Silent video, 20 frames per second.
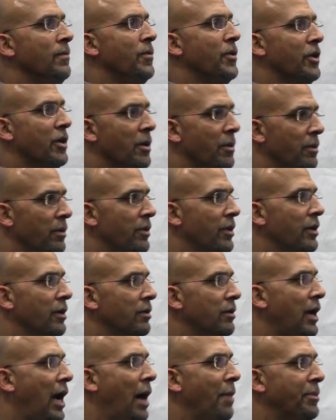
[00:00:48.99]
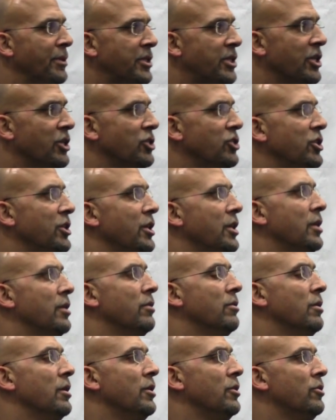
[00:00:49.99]
the, co- the competition
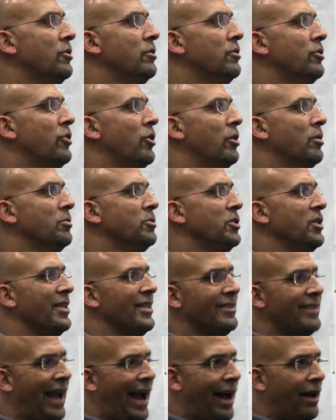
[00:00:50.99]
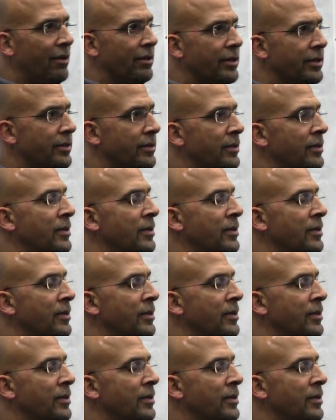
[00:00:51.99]
and in terms of the talent.